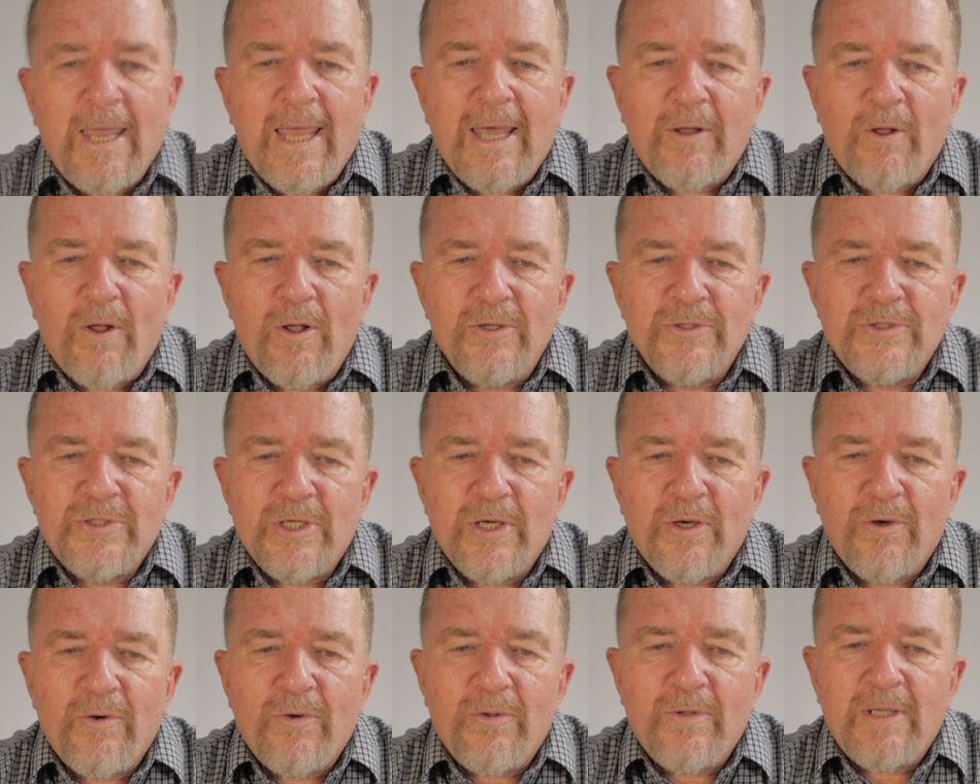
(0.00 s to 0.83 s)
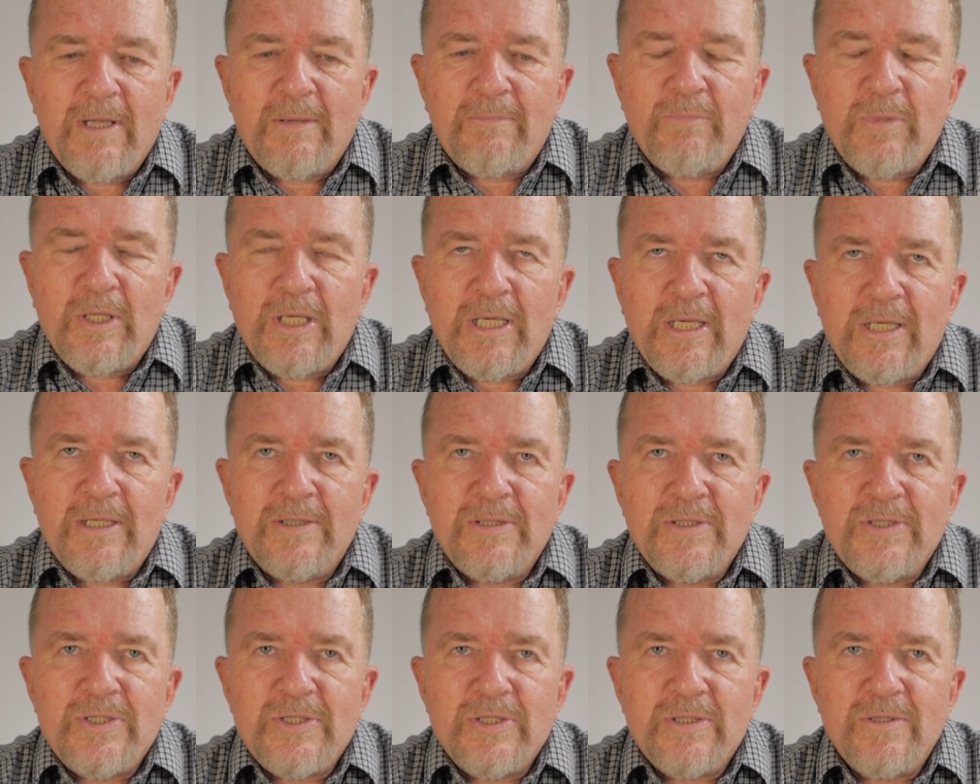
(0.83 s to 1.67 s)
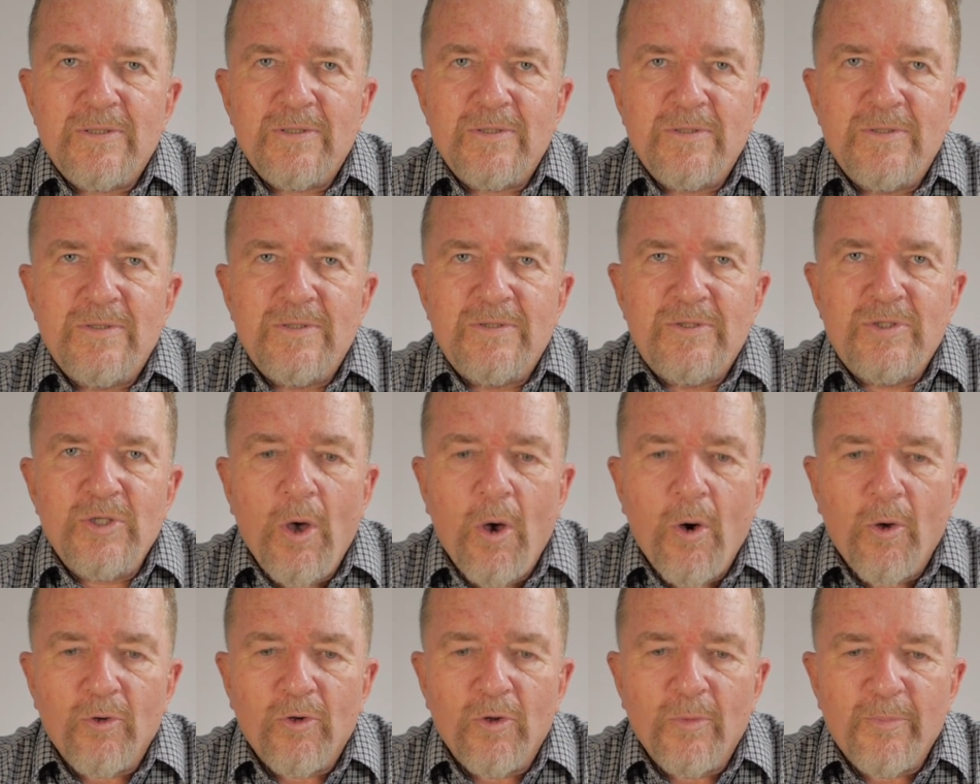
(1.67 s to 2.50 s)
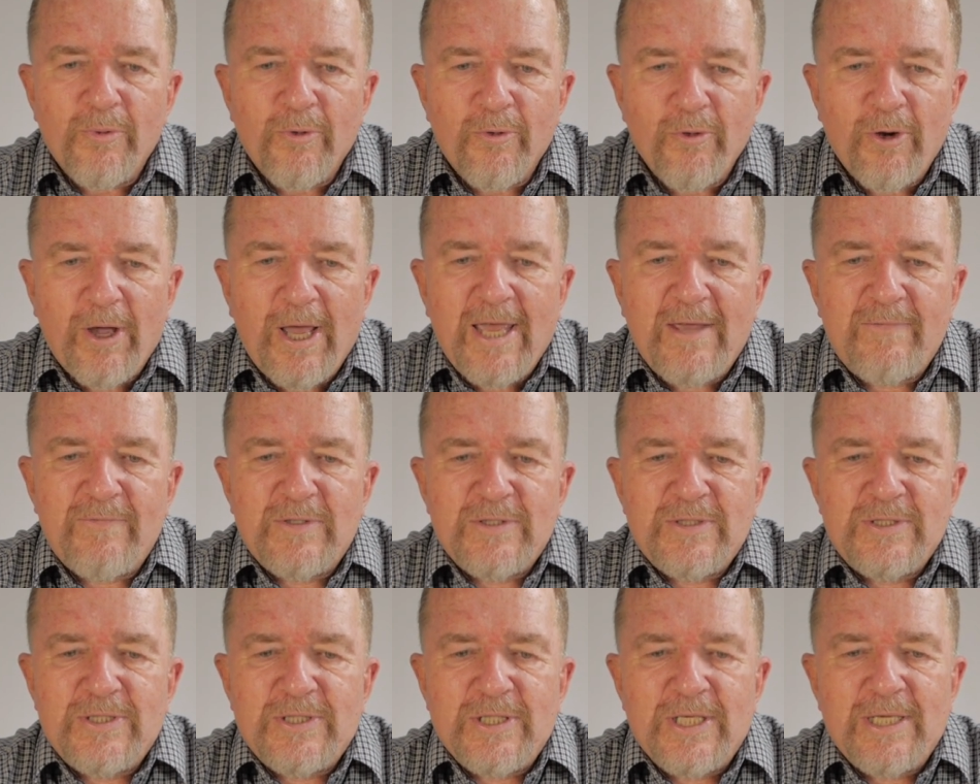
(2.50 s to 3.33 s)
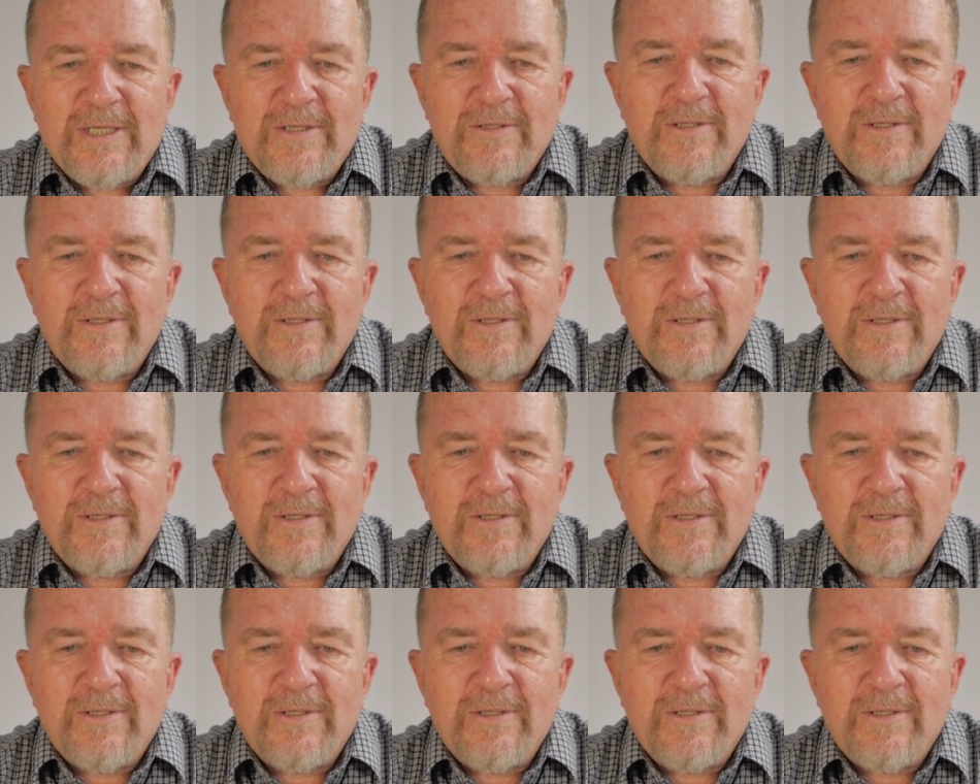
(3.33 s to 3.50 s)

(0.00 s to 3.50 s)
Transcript: And also, that means total privacy.